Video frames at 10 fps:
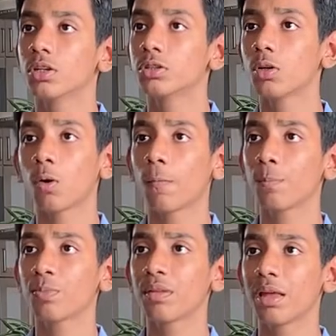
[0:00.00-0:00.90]

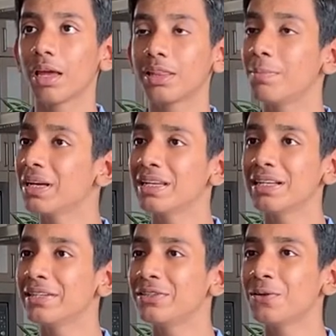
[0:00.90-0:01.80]
So, at the
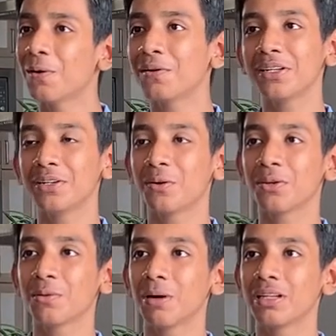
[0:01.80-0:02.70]
beginning, did you already know
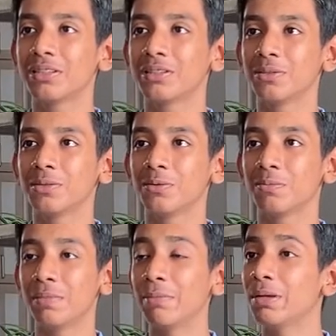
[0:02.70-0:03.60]
you wanted to
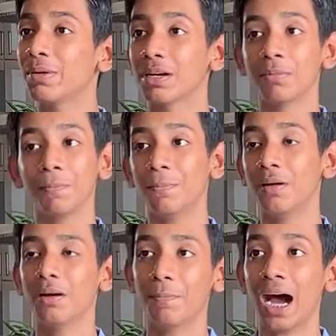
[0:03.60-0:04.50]
maybe become a
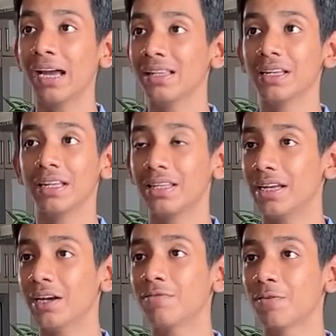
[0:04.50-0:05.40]
pilot in the
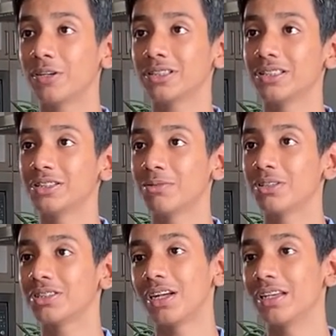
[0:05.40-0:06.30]
Air Force since you were
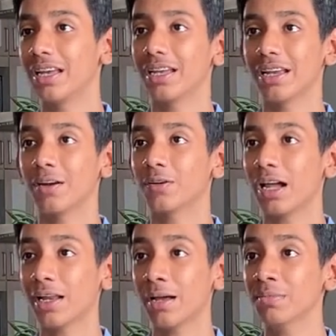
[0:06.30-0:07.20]
studying
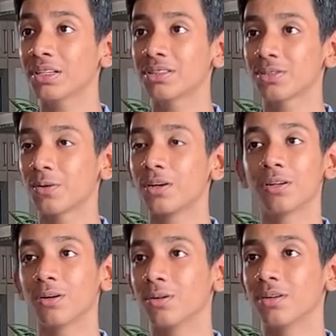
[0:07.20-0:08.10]
aerodynamics, or
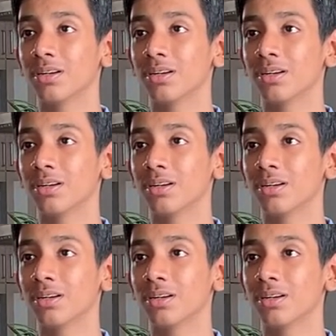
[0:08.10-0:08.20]
no?